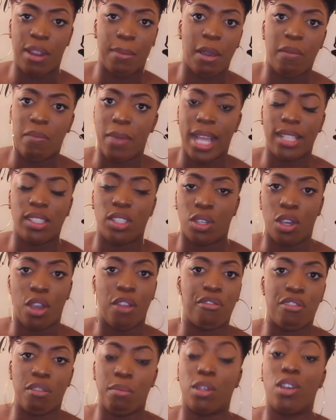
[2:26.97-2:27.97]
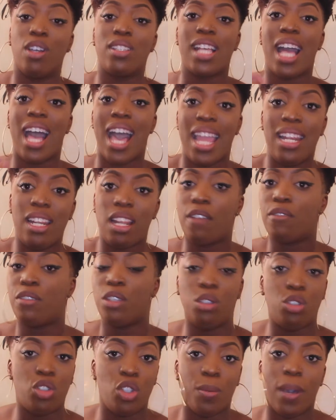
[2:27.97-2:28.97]
frame of mind to go through because I love
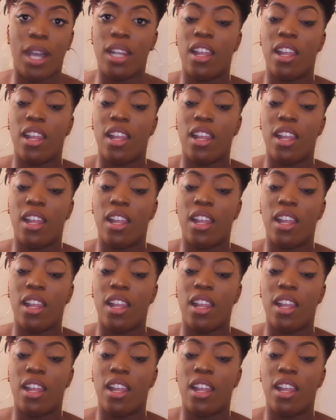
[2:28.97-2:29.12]
YouTube.